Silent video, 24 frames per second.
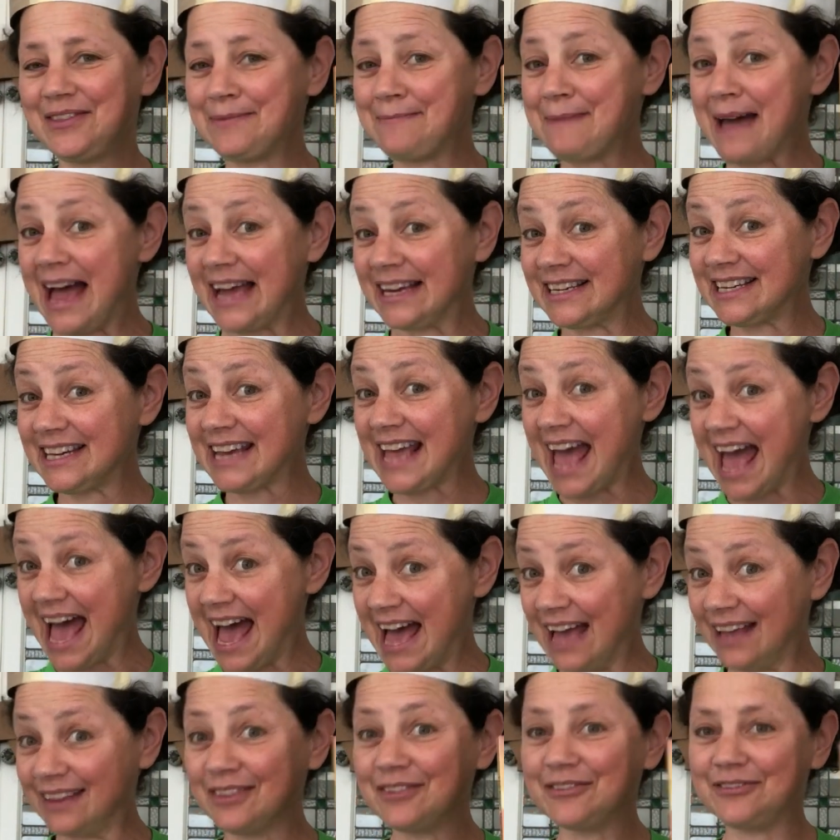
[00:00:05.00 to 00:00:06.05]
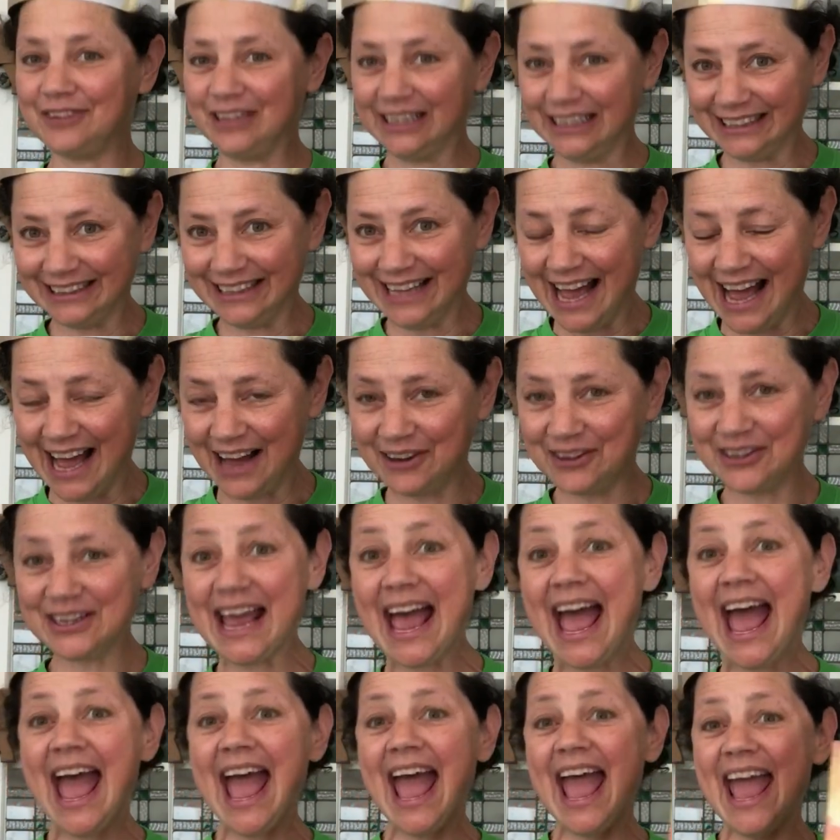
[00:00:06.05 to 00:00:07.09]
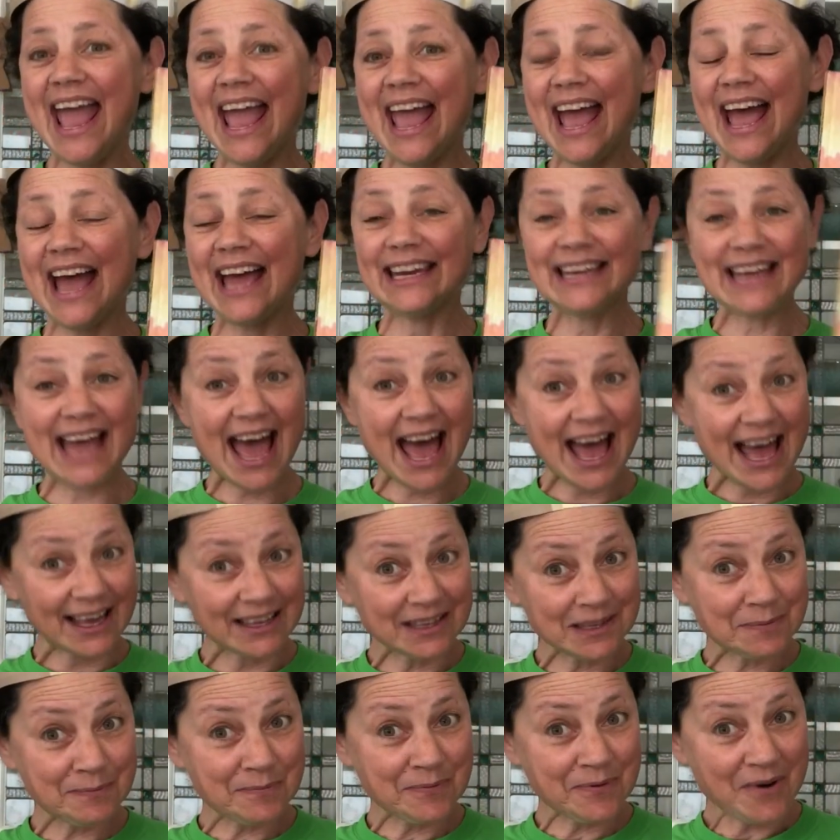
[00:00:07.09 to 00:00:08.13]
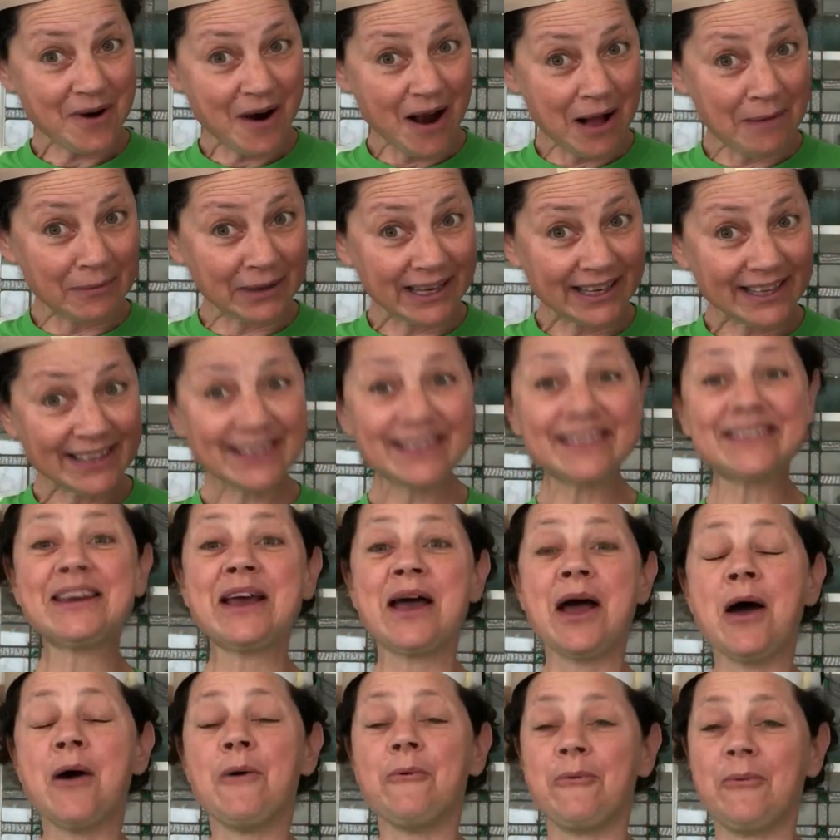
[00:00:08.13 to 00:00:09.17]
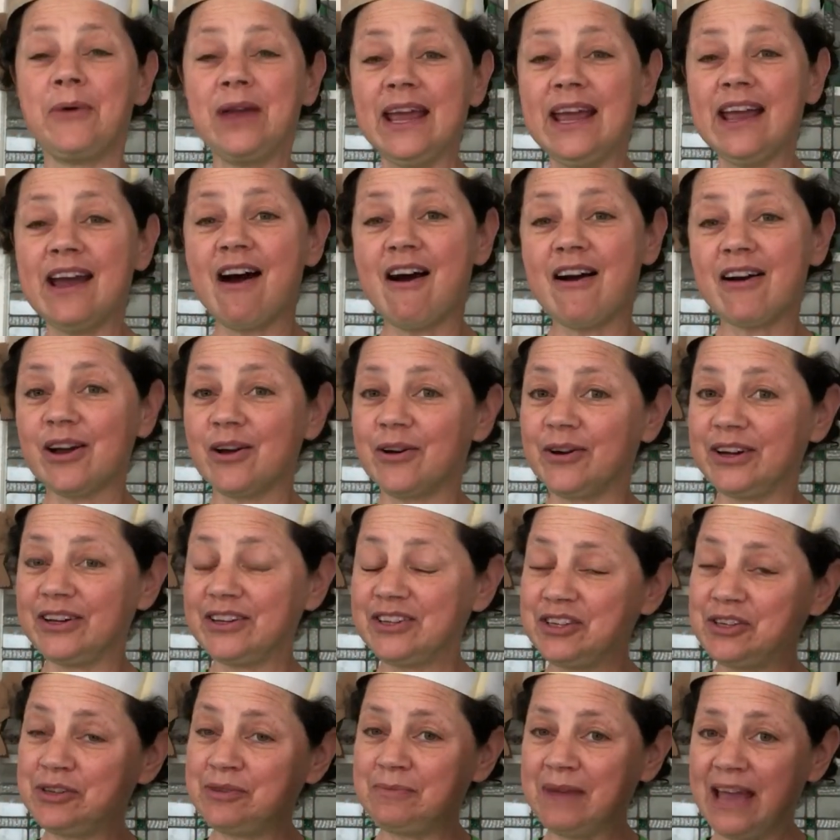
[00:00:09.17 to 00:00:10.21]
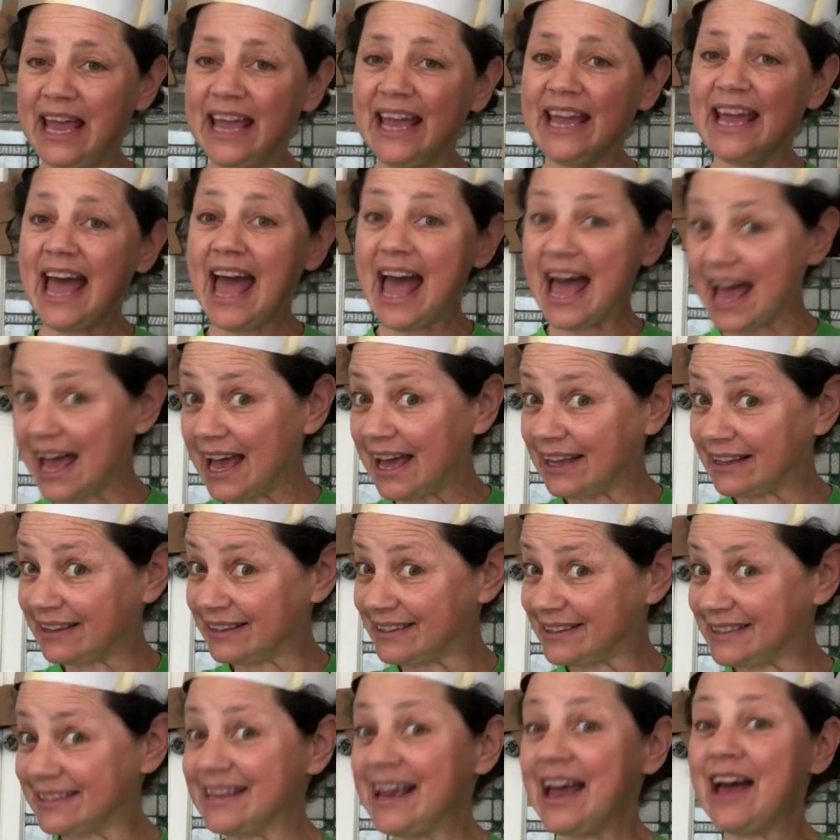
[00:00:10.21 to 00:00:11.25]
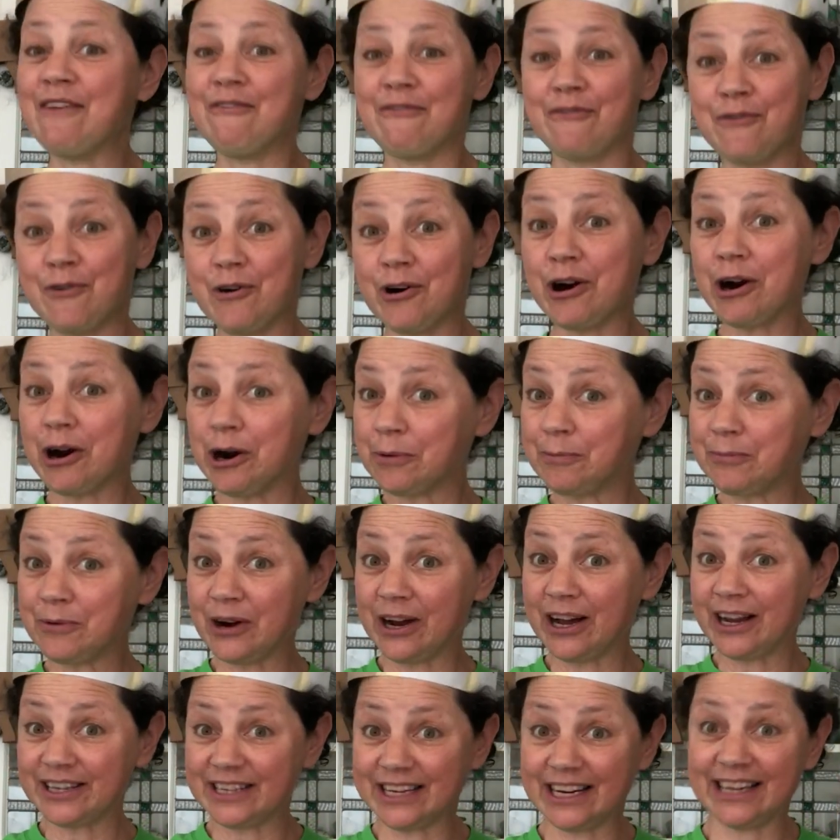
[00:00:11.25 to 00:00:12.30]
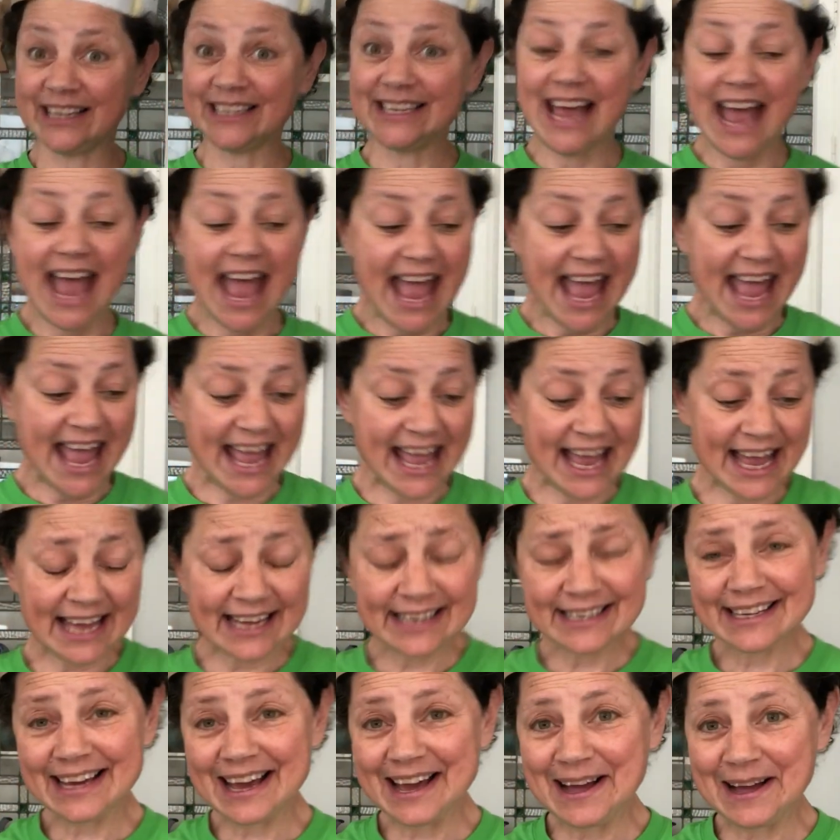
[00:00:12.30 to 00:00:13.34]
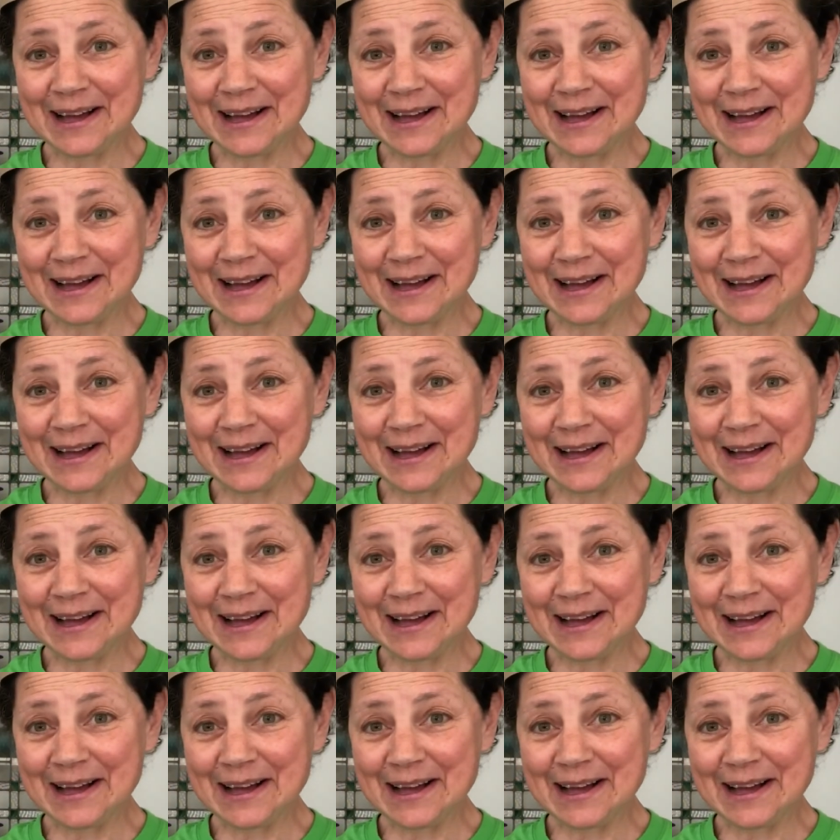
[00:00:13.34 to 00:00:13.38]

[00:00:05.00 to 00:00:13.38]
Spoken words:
The Magic Hat, the read aloud. And as promised, we are going to make hats for our project. And